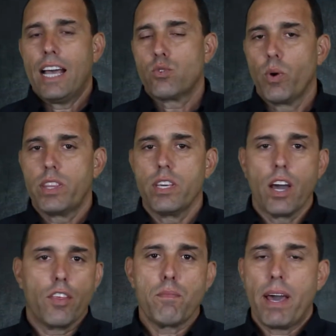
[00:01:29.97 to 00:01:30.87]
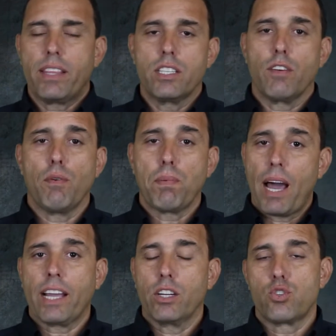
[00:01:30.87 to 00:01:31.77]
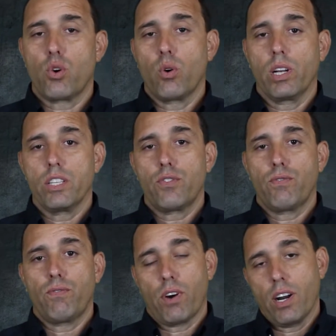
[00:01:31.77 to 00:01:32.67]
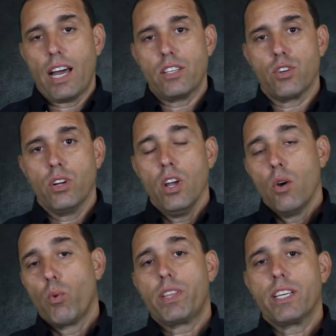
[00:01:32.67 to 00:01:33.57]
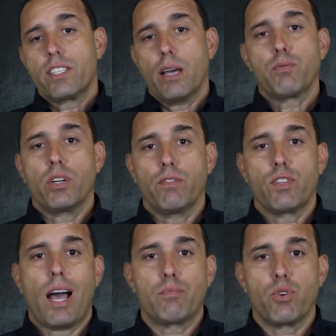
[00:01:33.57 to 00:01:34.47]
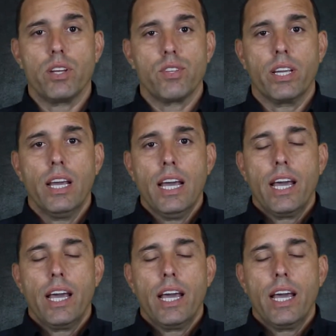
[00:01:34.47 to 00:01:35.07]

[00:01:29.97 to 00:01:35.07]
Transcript: as with the other methods of applying control-release fertilizer, with the exception of top dressing,